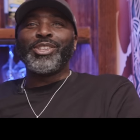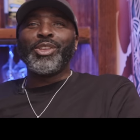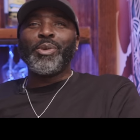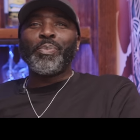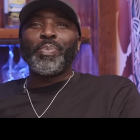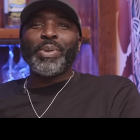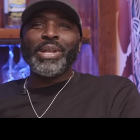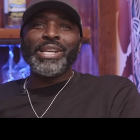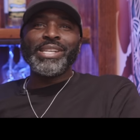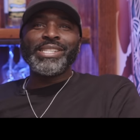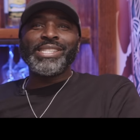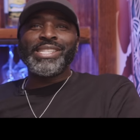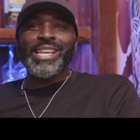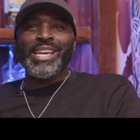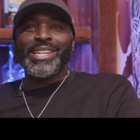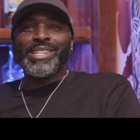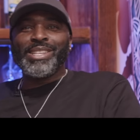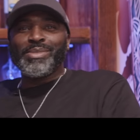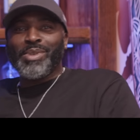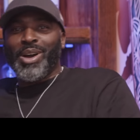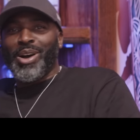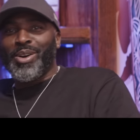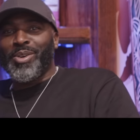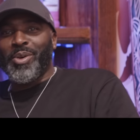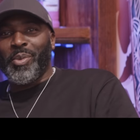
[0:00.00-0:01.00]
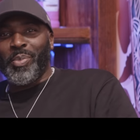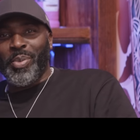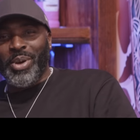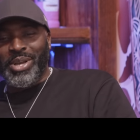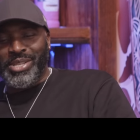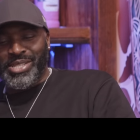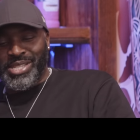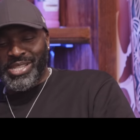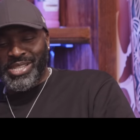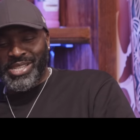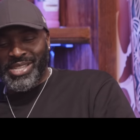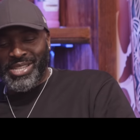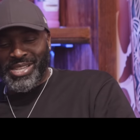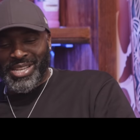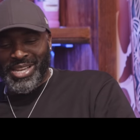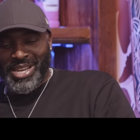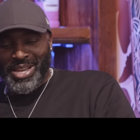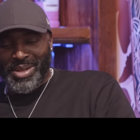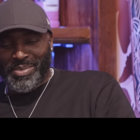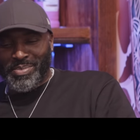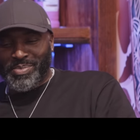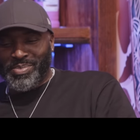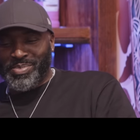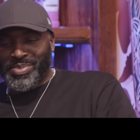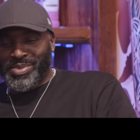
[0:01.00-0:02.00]
you please send Uncle Percy
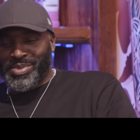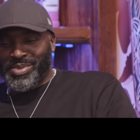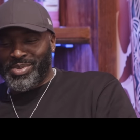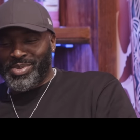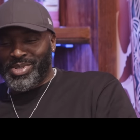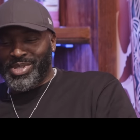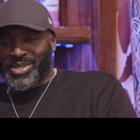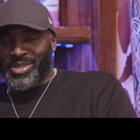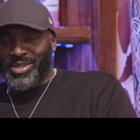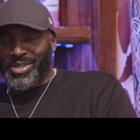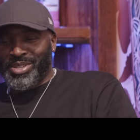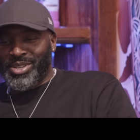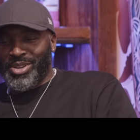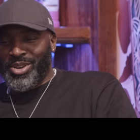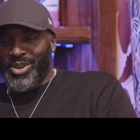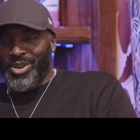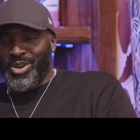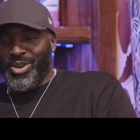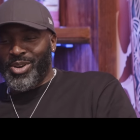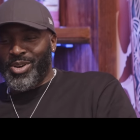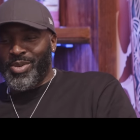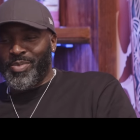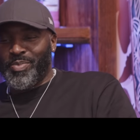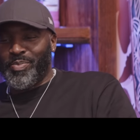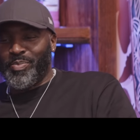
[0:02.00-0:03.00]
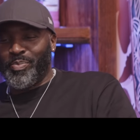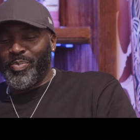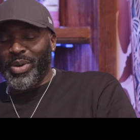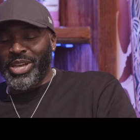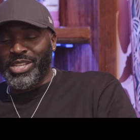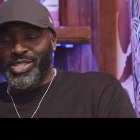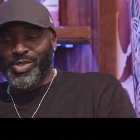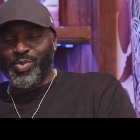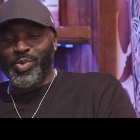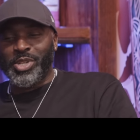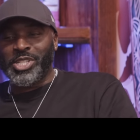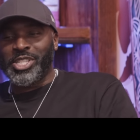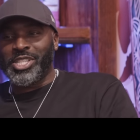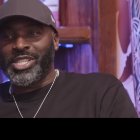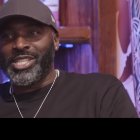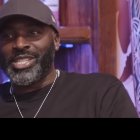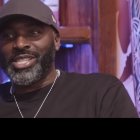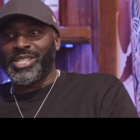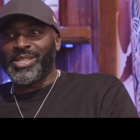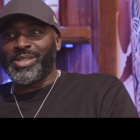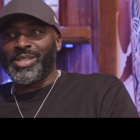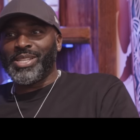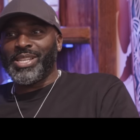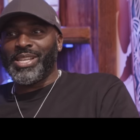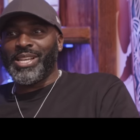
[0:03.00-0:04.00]
your best
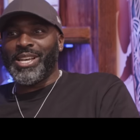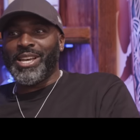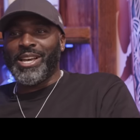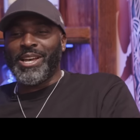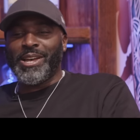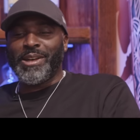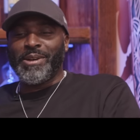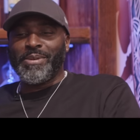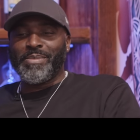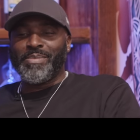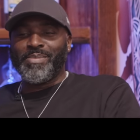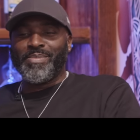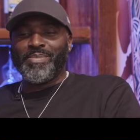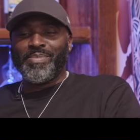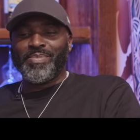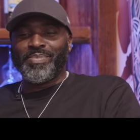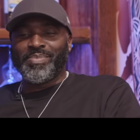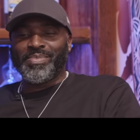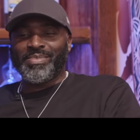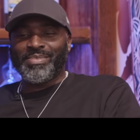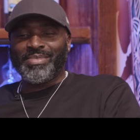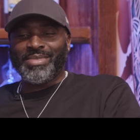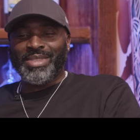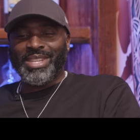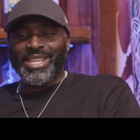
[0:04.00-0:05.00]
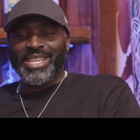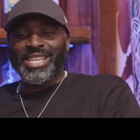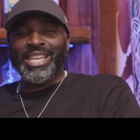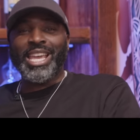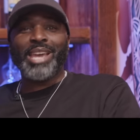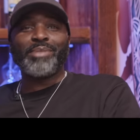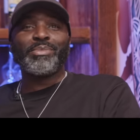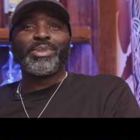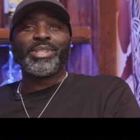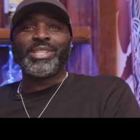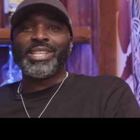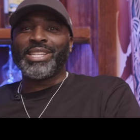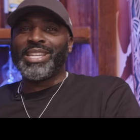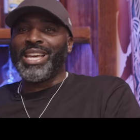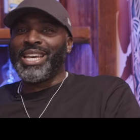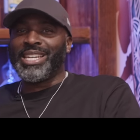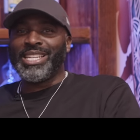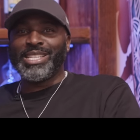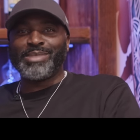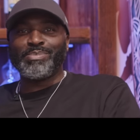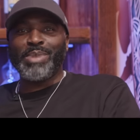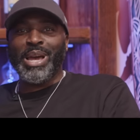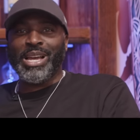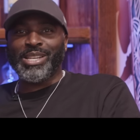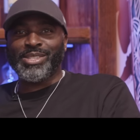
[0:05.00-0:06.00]
wishes? He came in today and
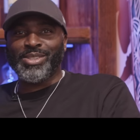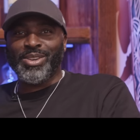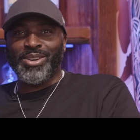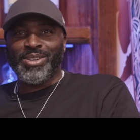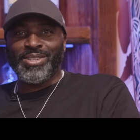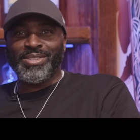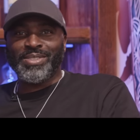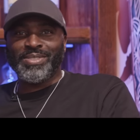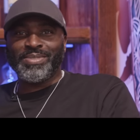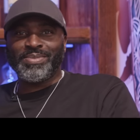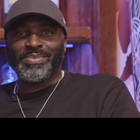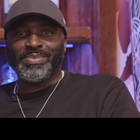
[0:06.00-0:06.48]
his back's gone.